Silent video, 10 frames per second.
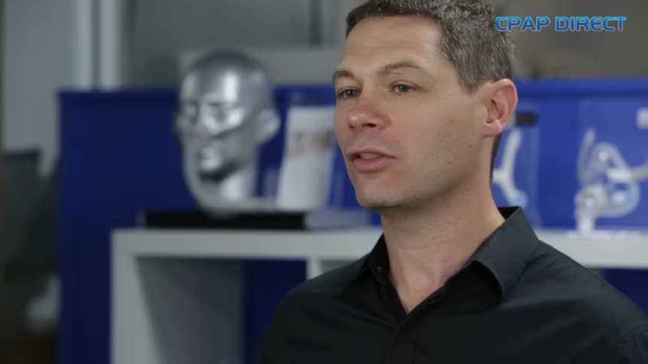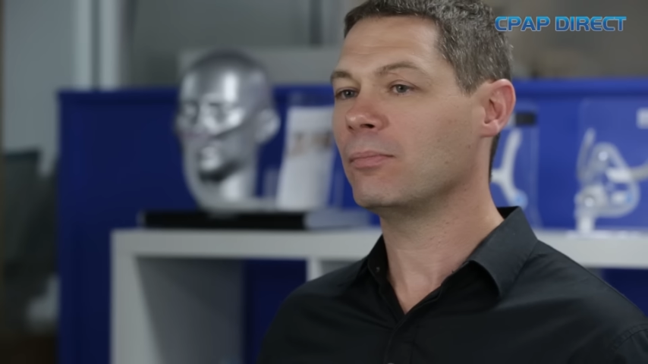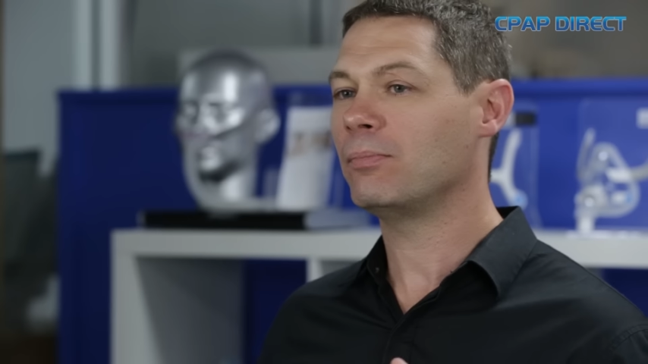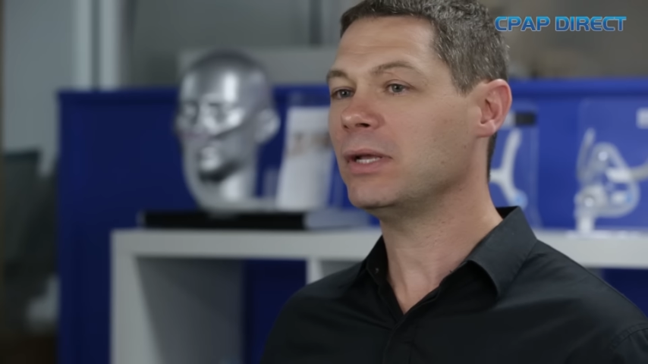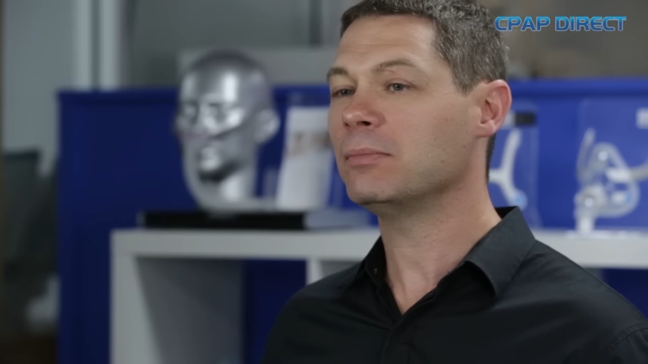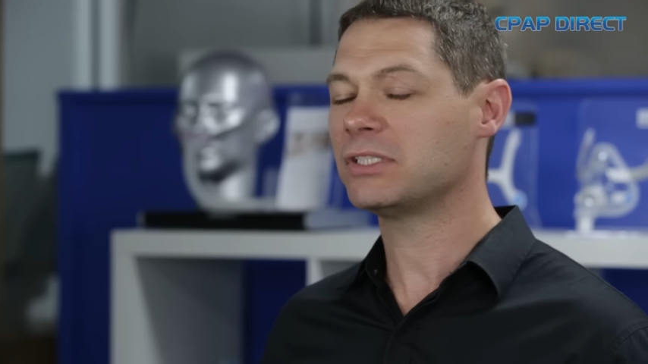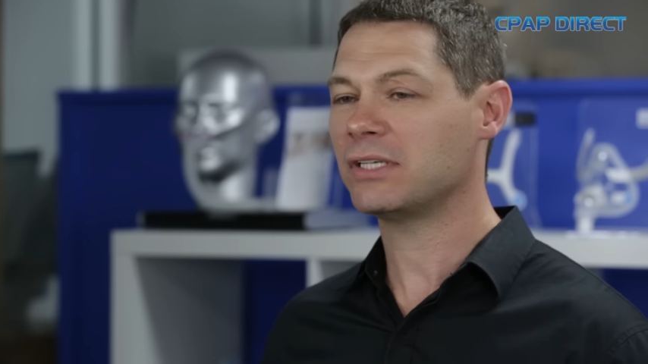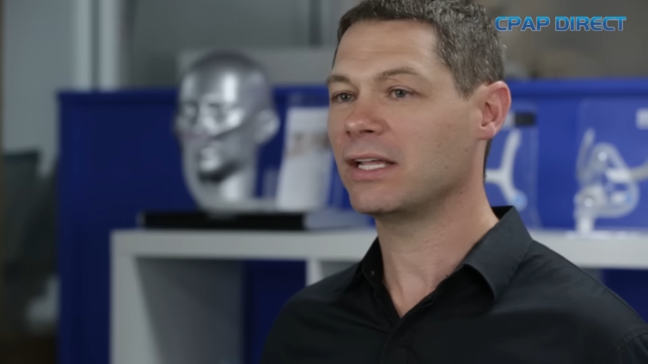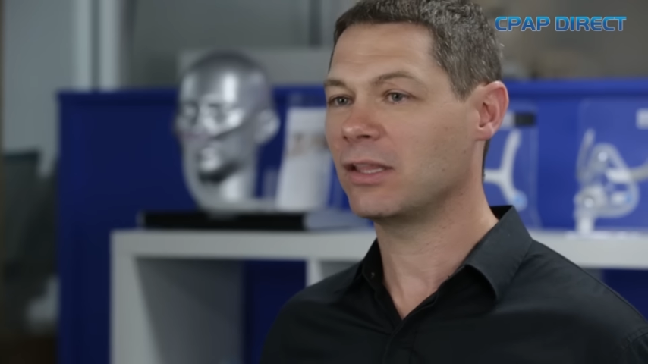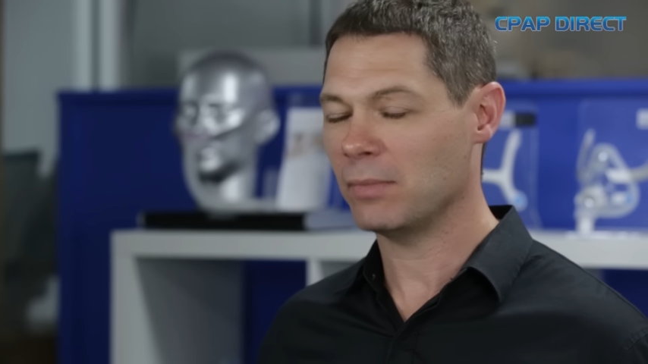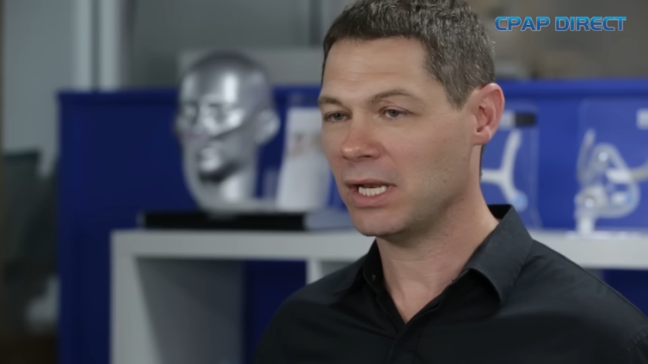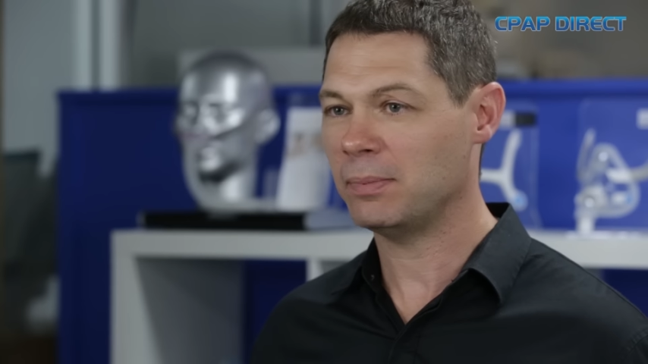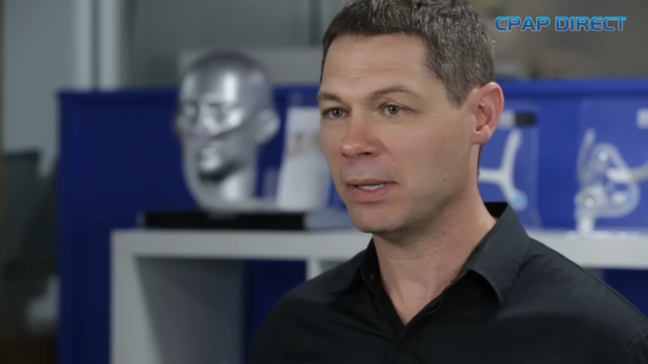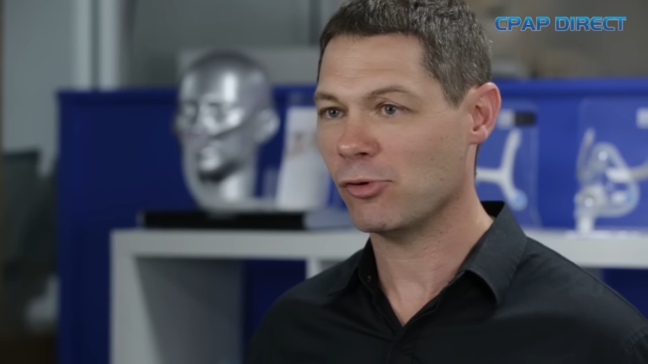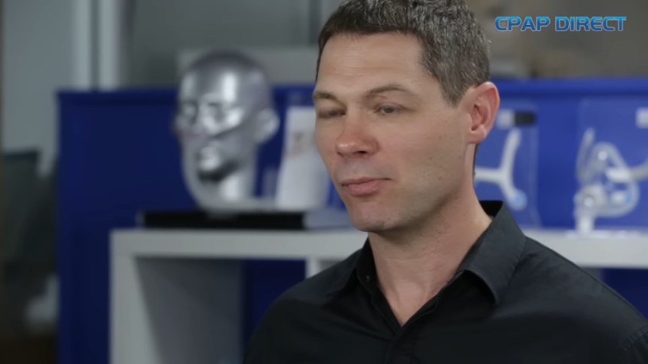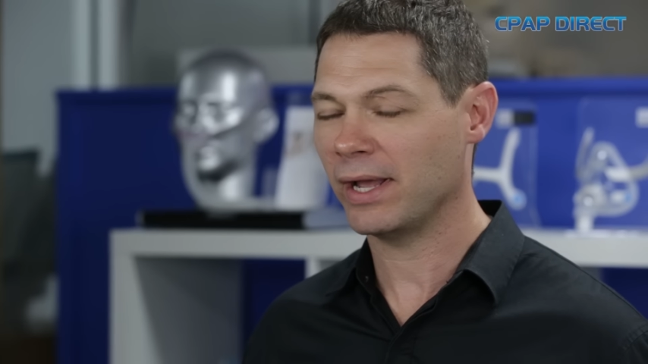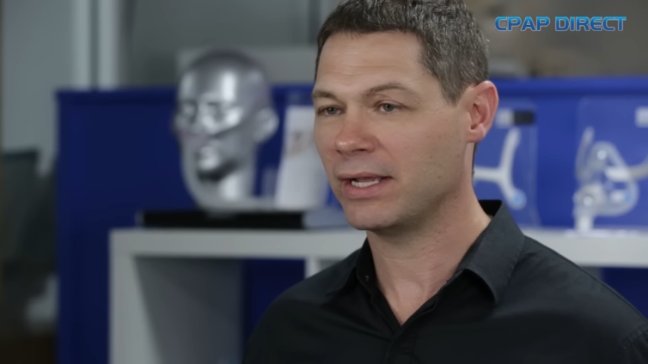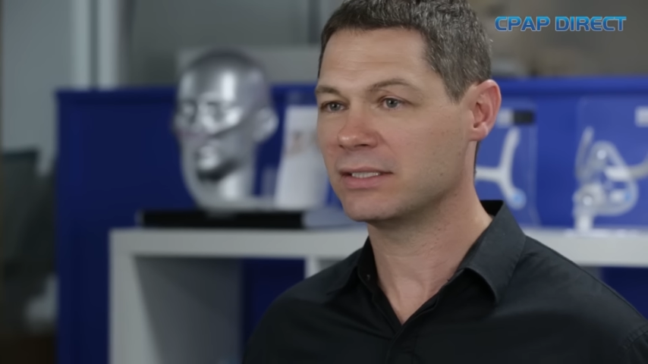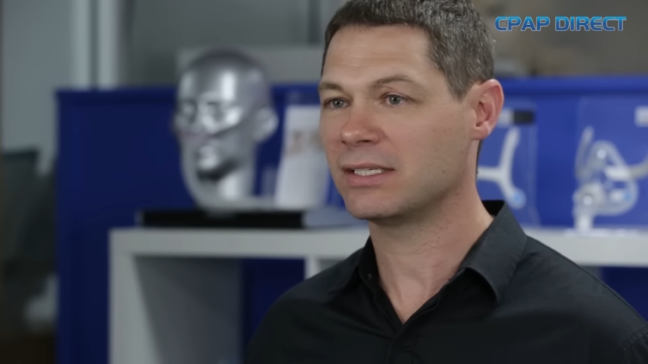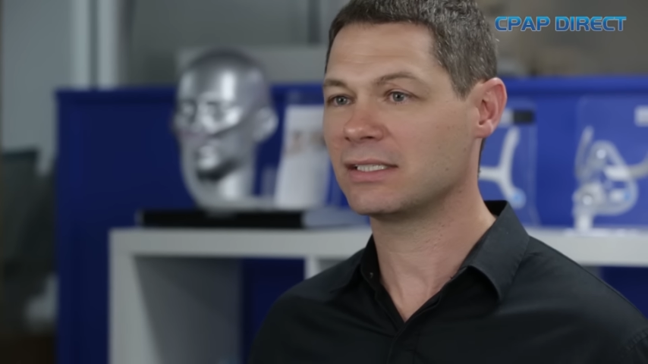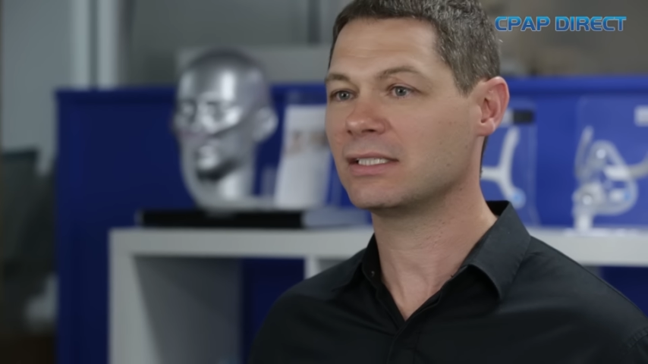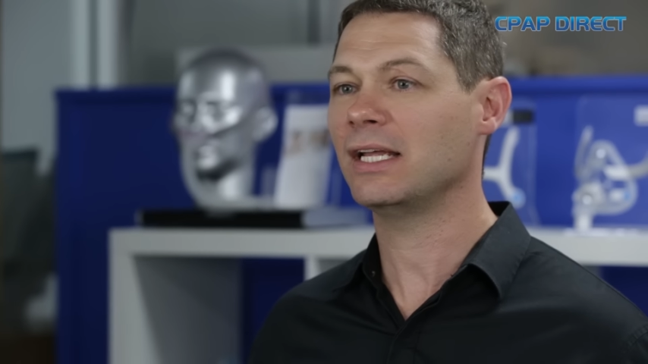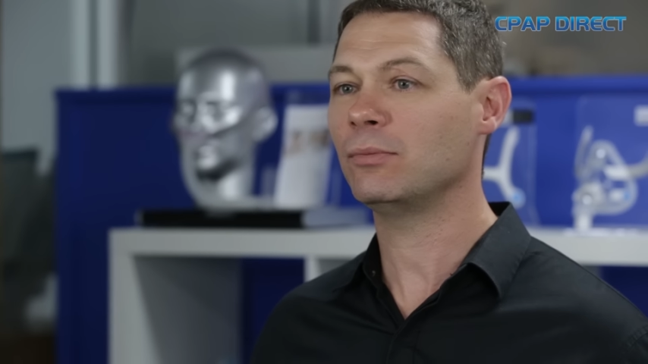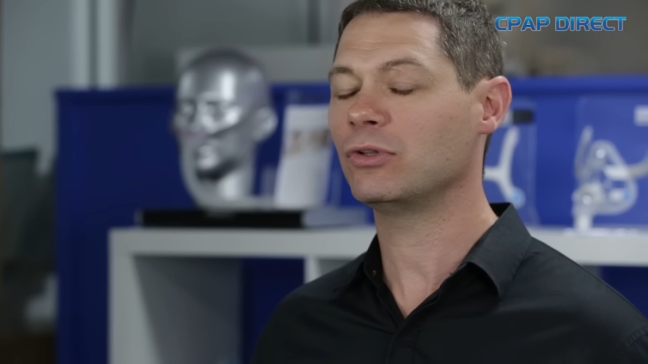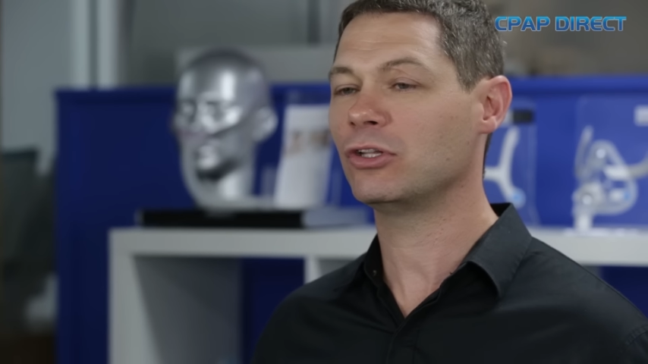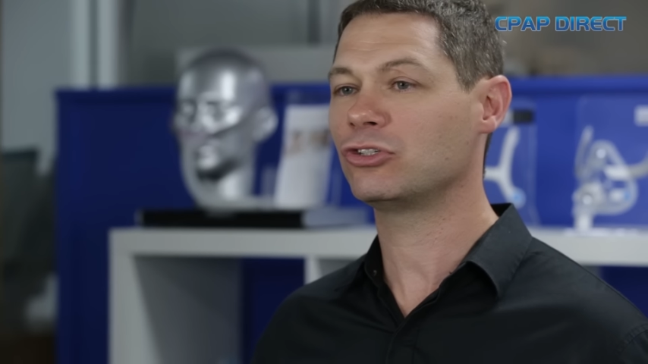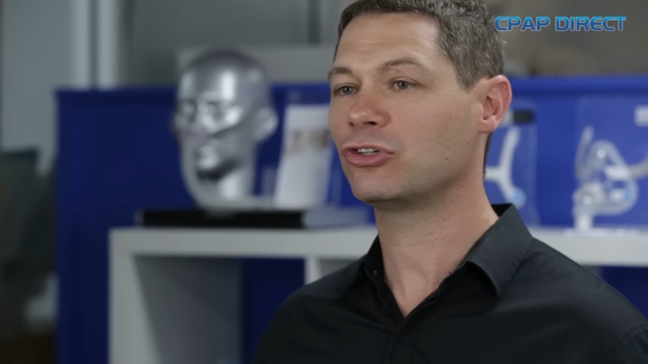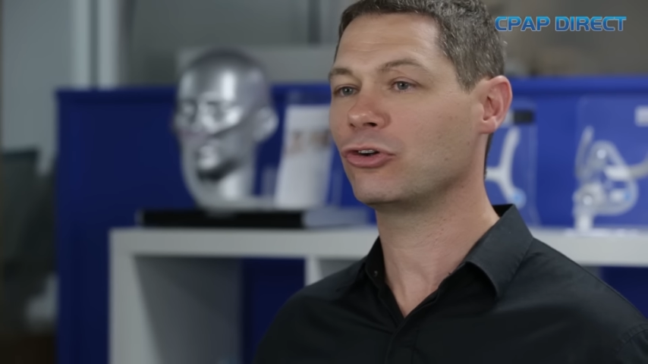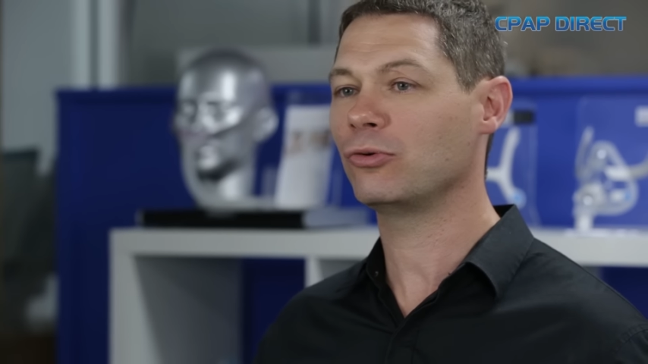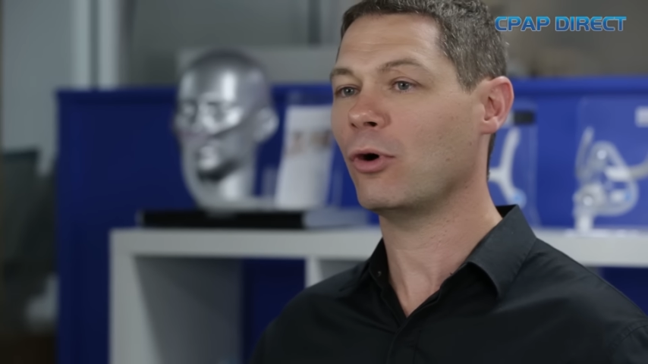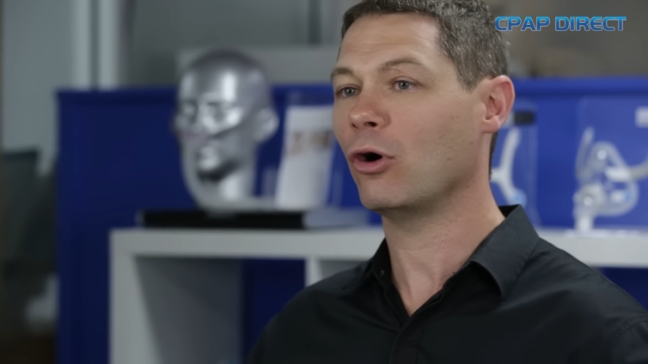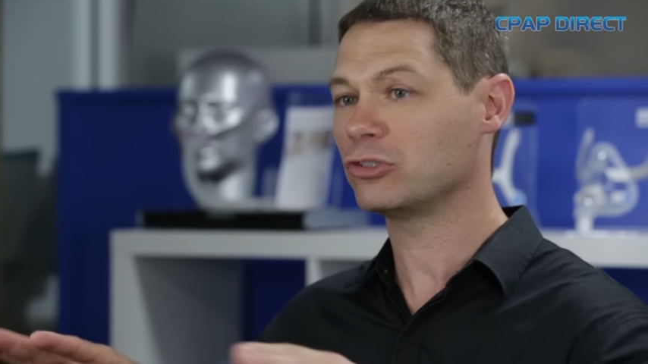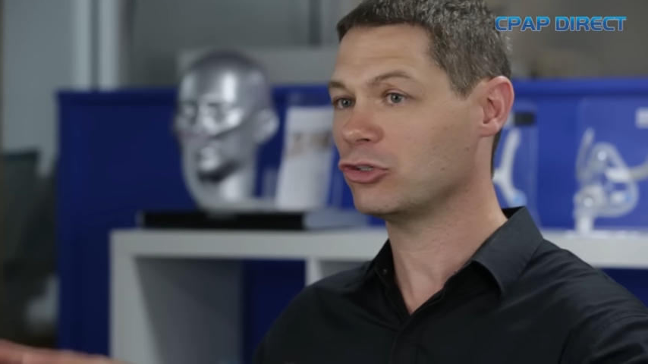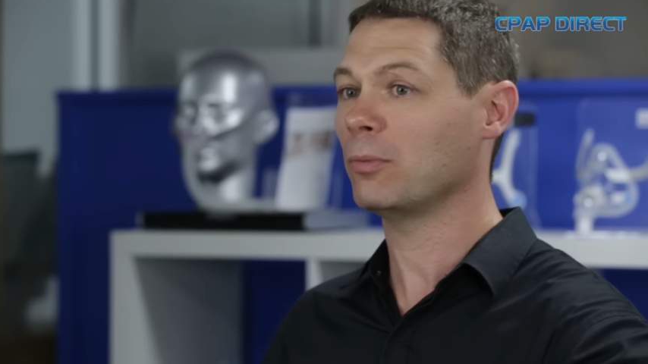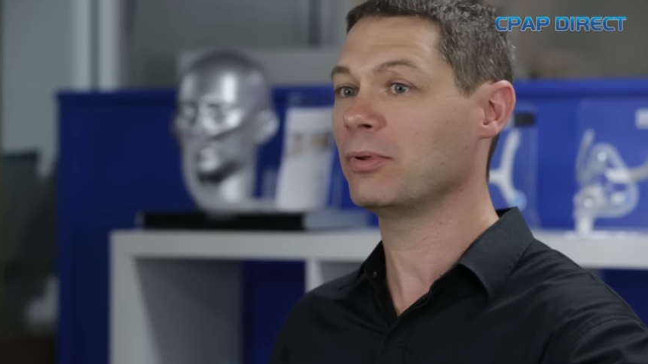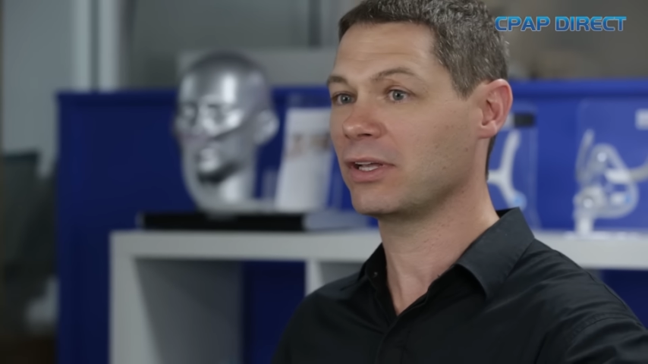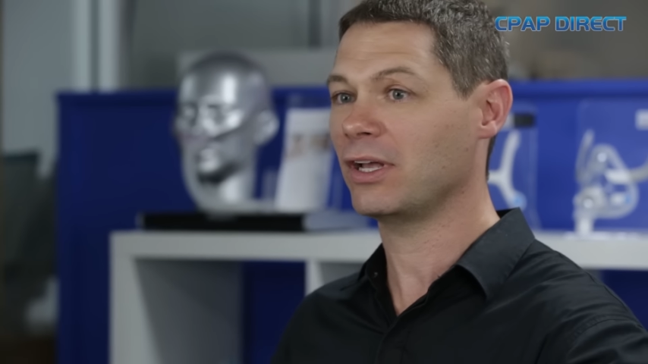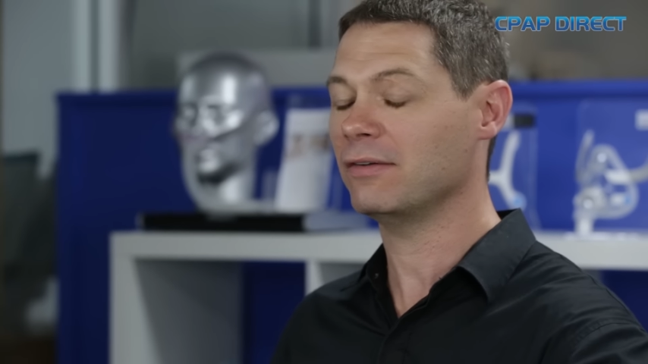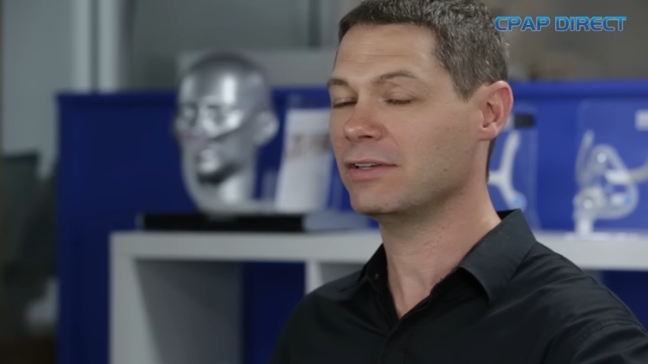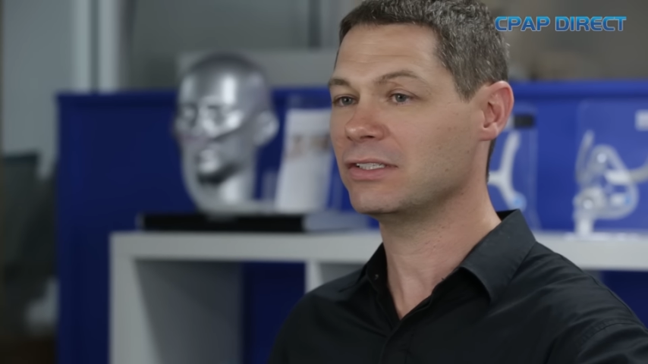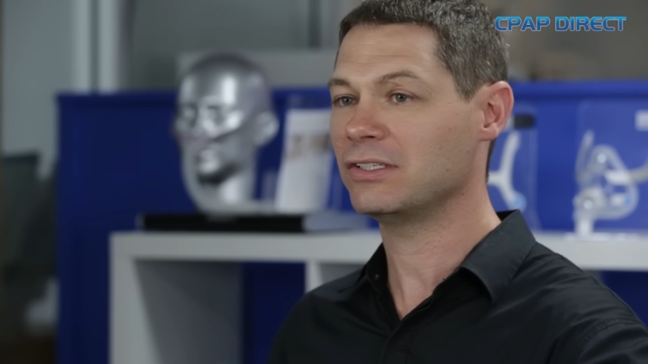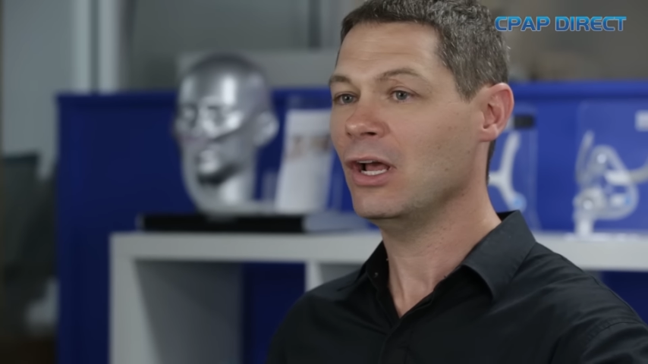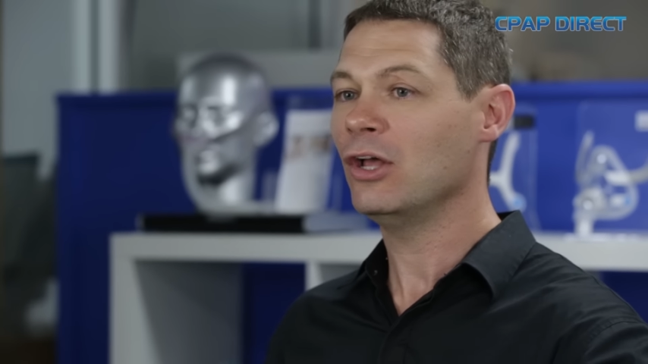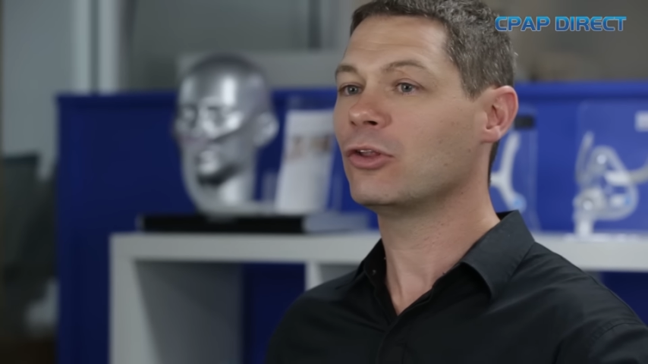the big mistake that many people make is they sleep with the tube on top of the covers.